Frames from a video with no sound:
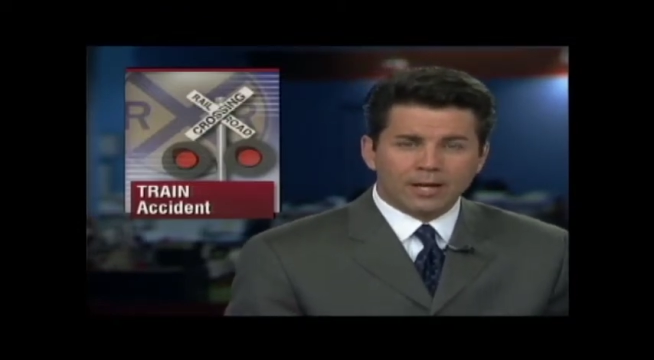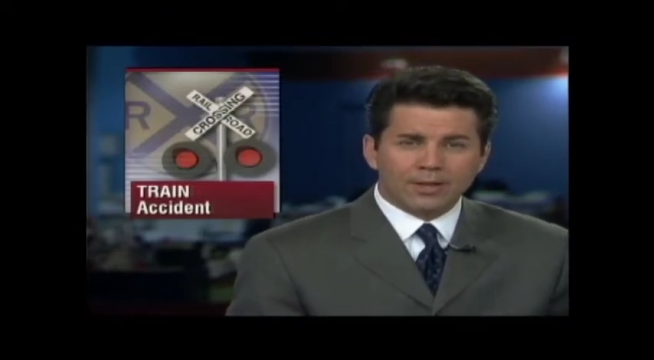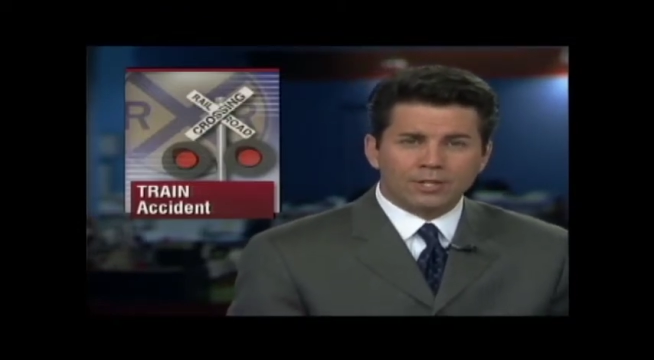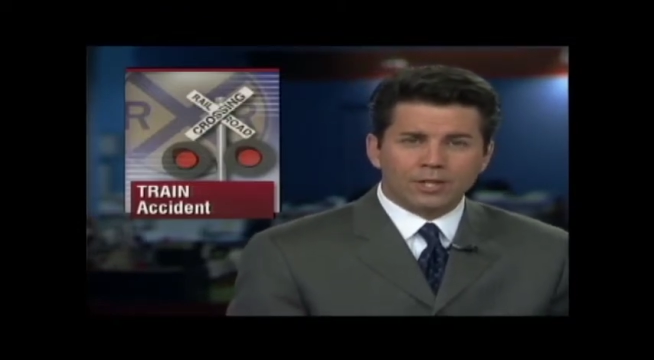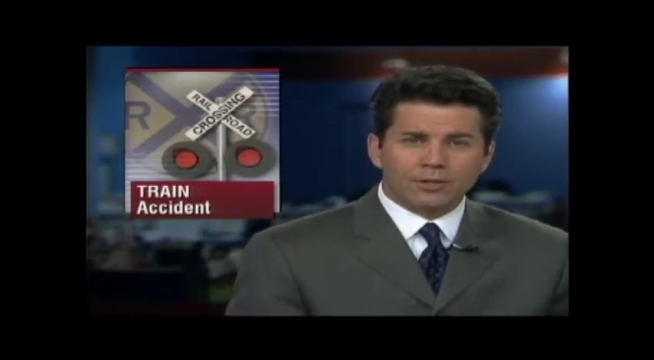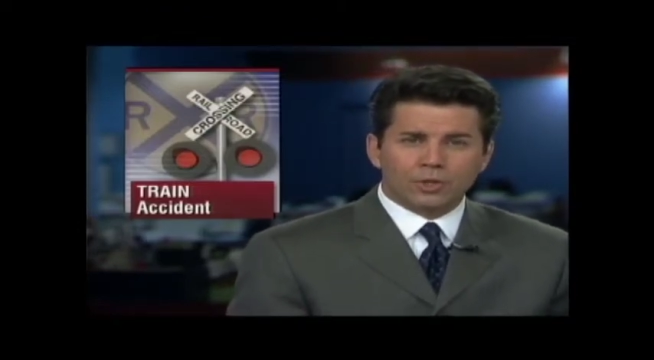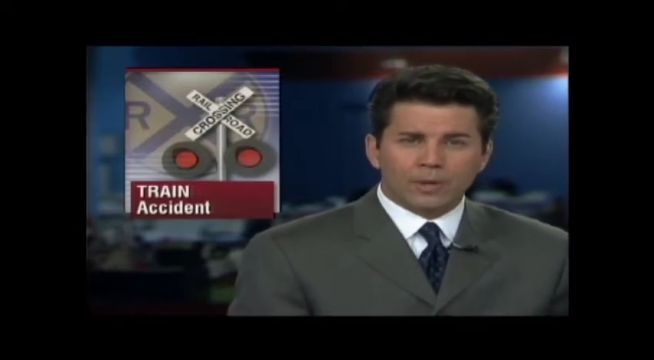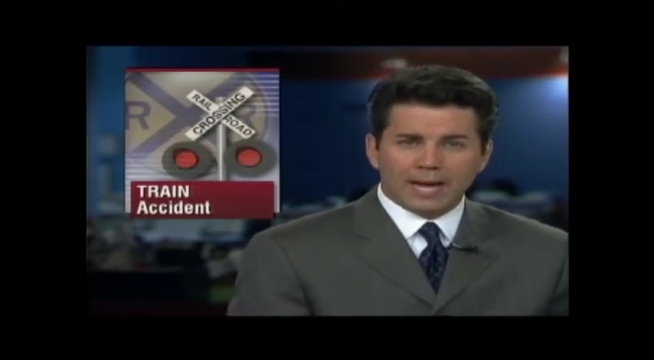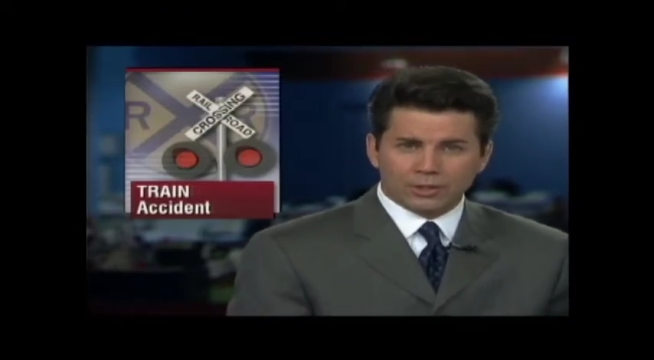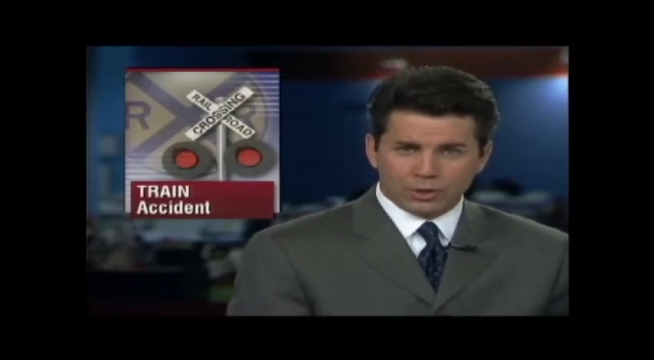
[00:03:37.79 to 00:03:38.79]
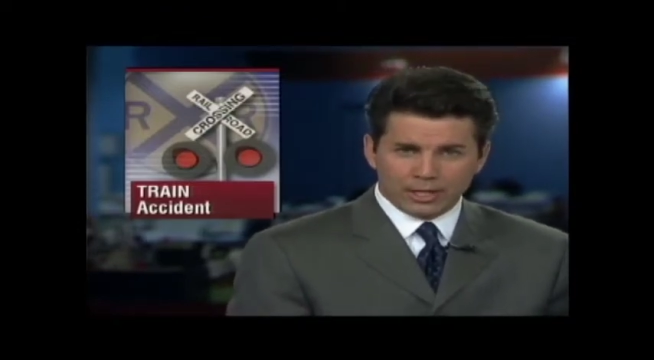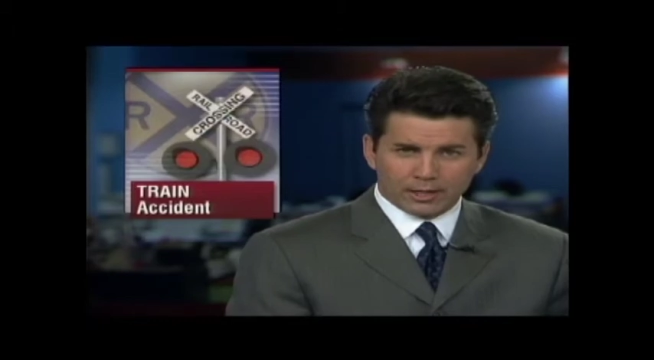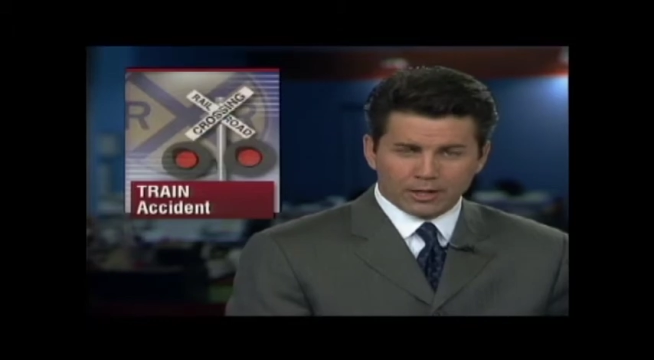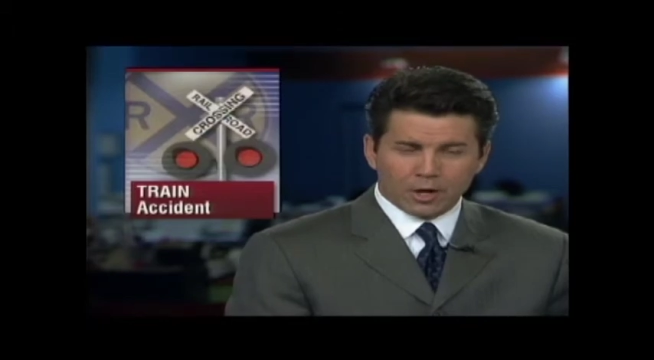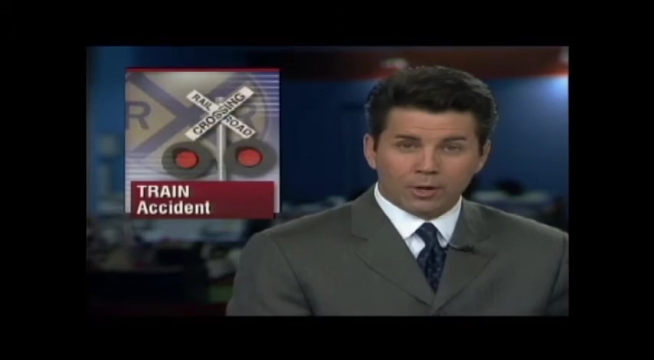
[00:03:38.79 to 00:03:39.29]
They say the tracks
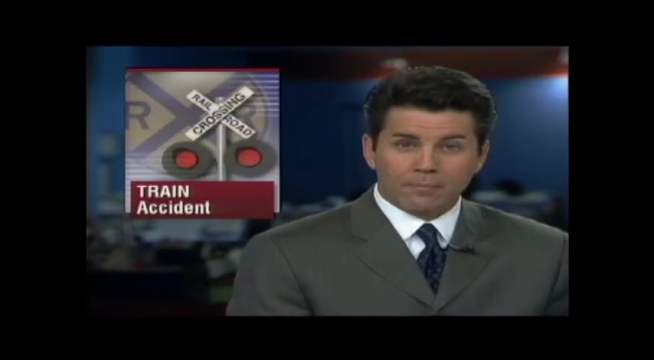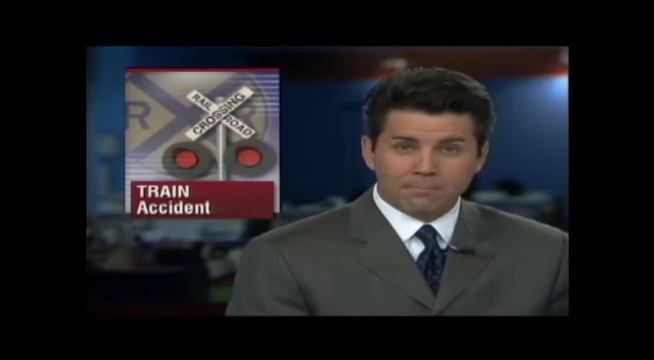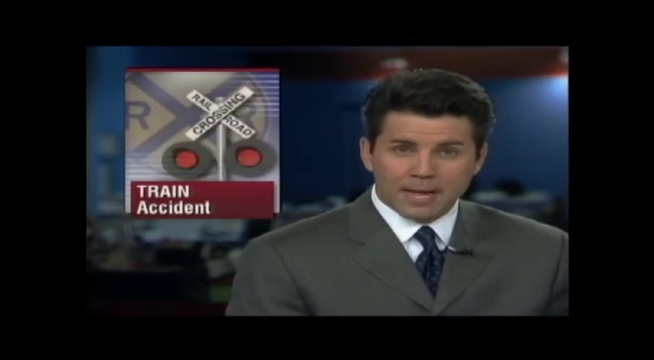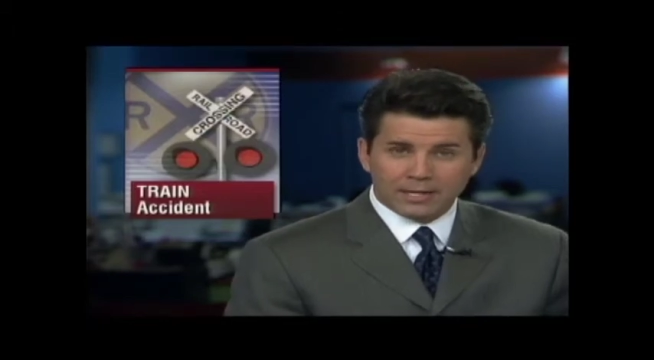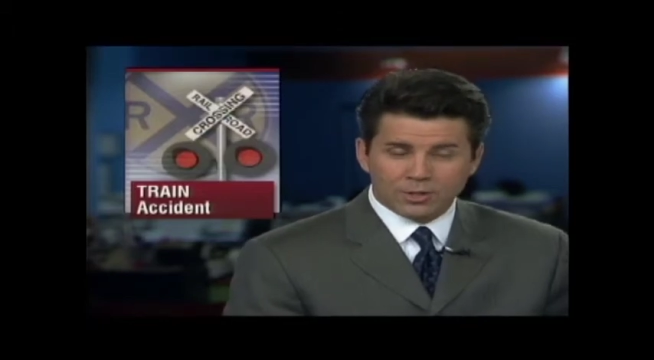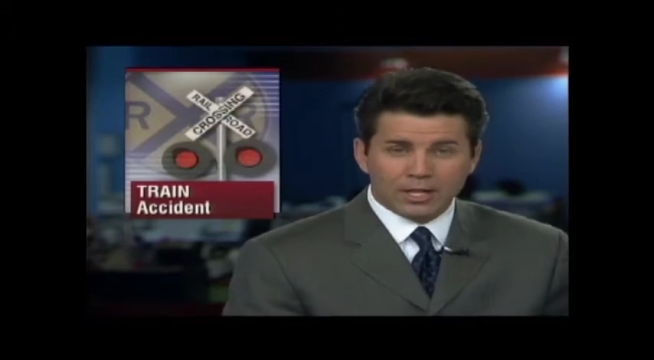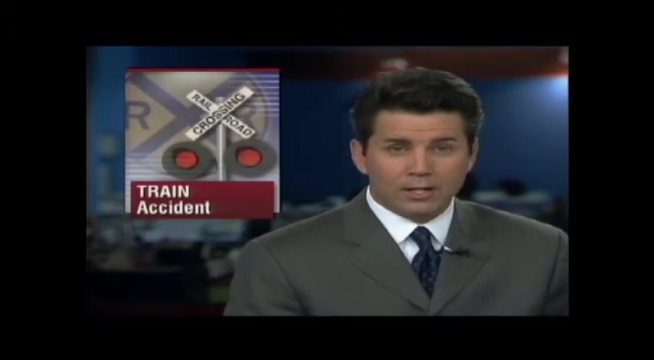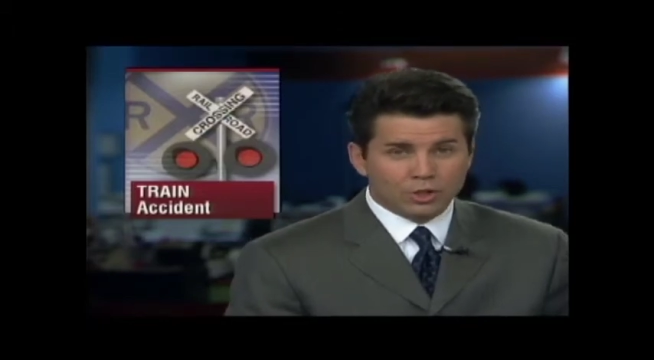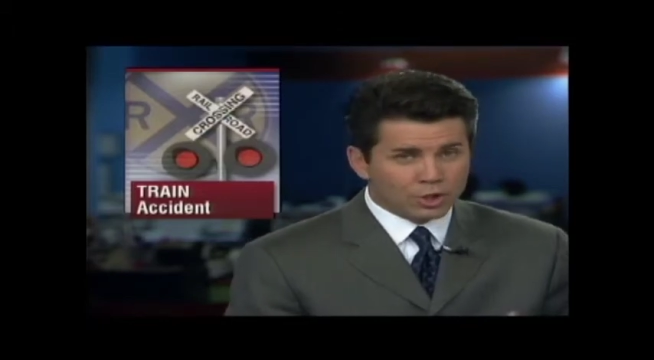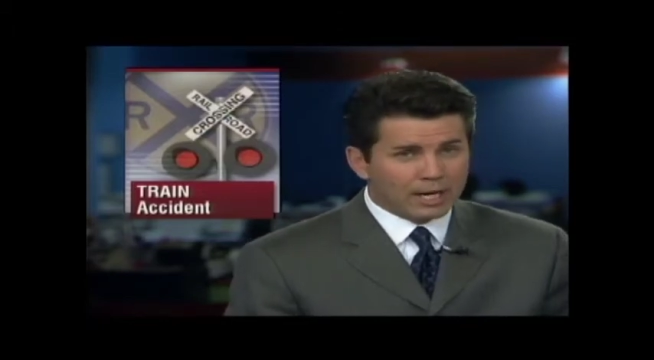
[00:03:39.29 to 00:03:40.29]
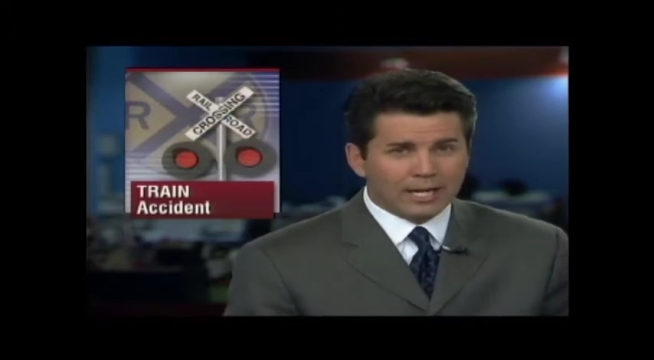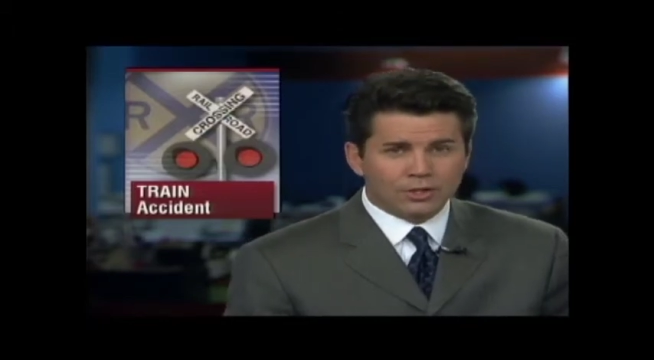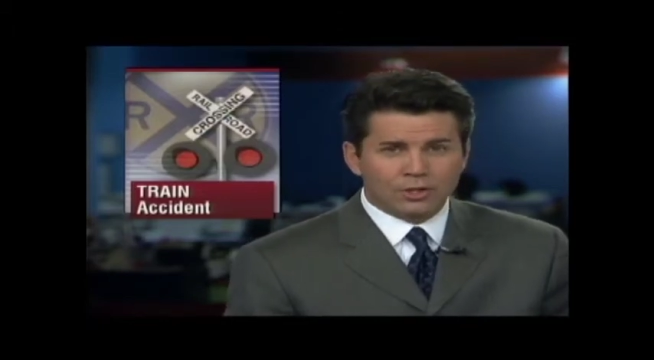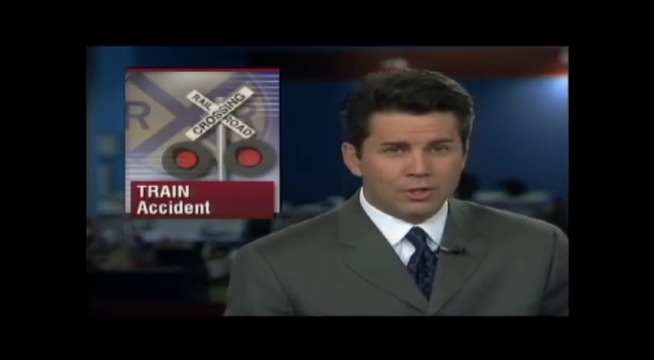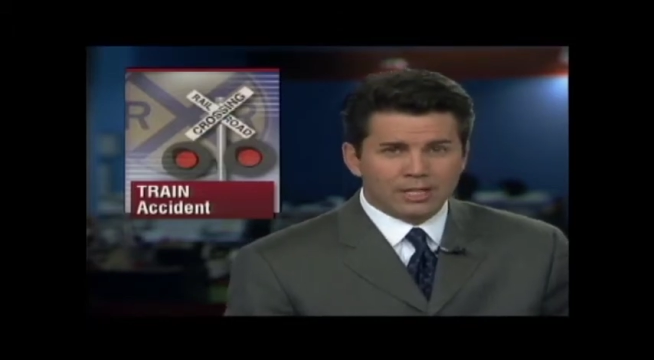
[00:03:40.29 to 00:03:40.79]
there are a menace and
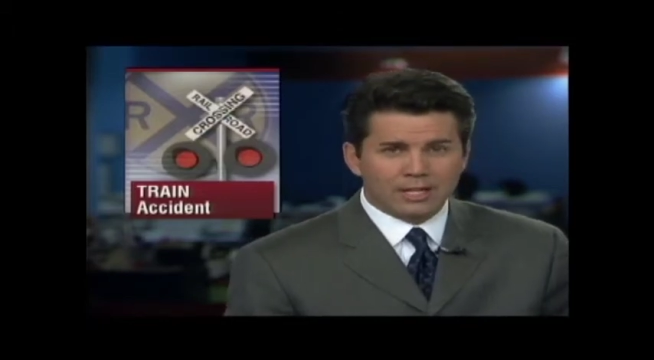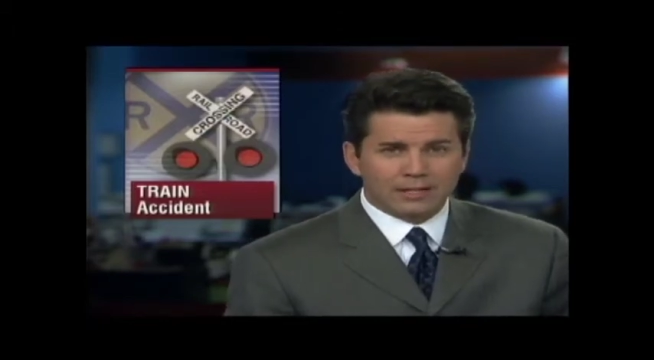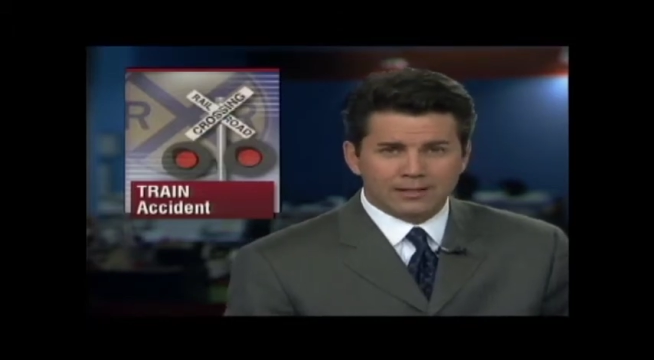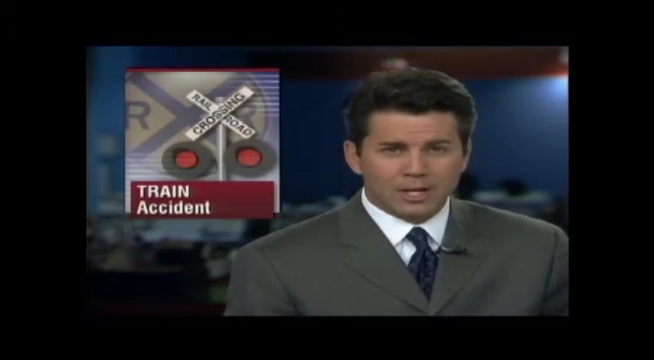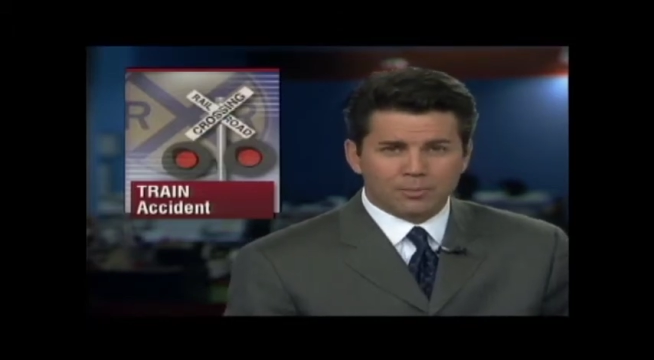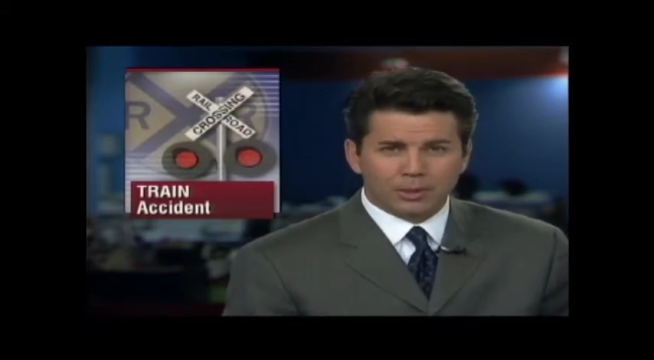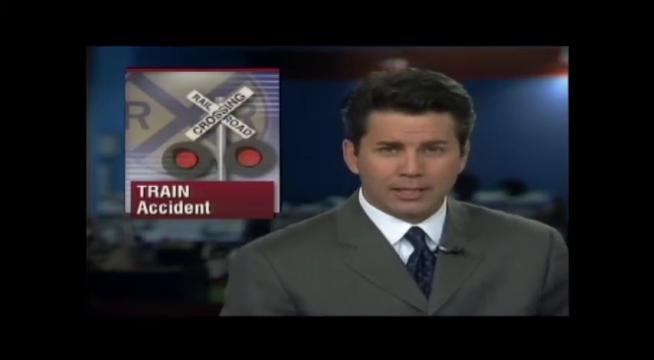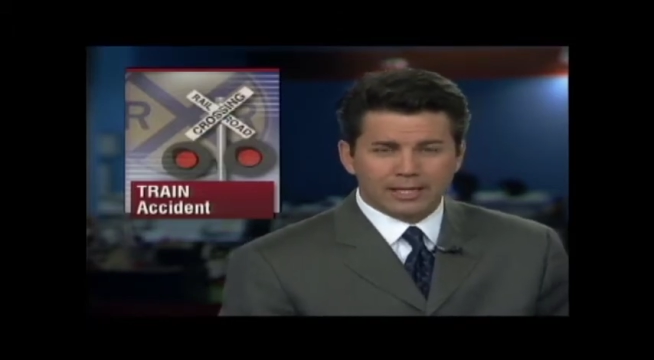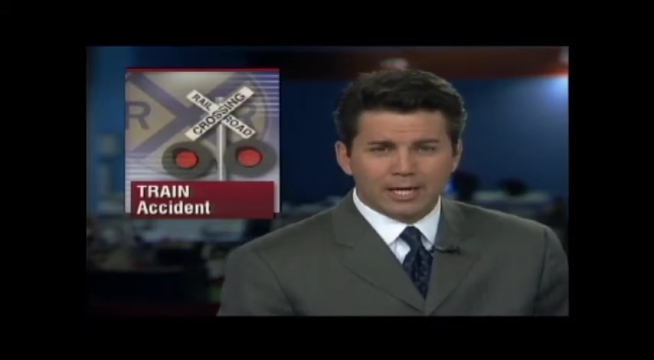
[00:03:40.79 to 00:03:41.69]
change is needed desperately.